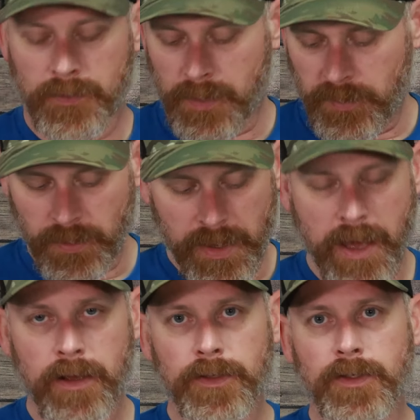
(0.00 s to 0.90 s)
So let me show you
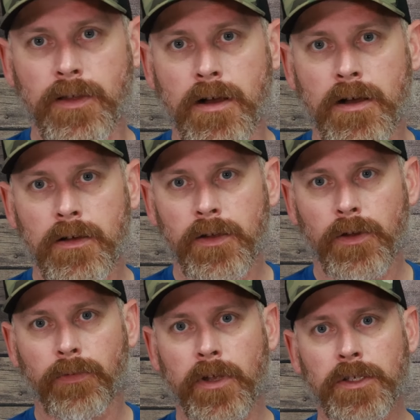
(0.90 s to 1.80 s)
how to install
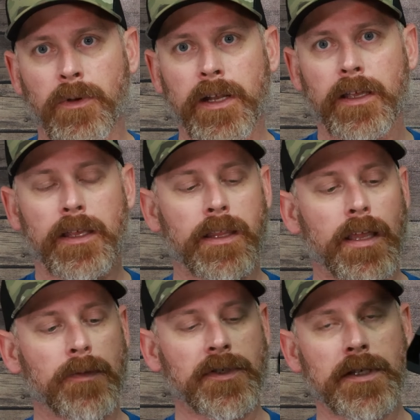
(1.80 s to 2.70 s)
your 320 in the
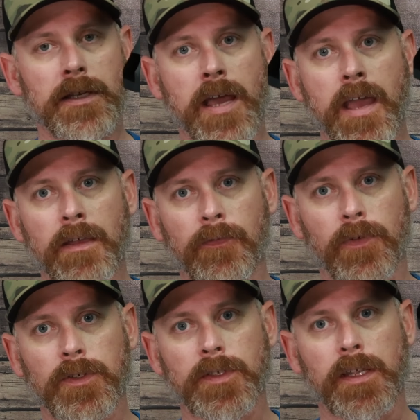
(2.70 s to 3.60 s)
MCK.
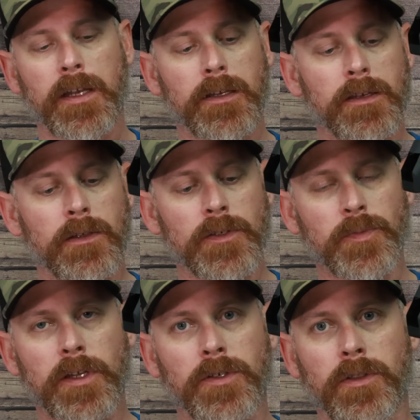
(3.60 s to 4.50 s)
First thing you need to do is
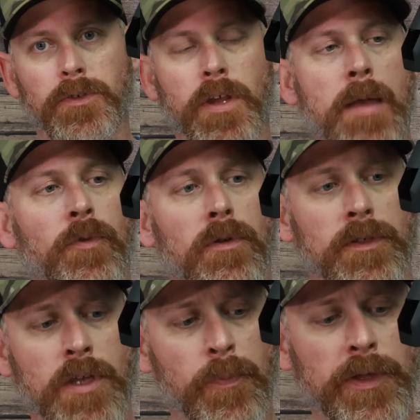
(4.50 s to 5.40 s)
make sure the trap door
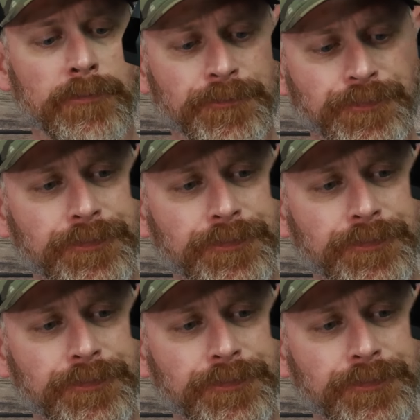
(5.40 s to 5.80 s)
is open.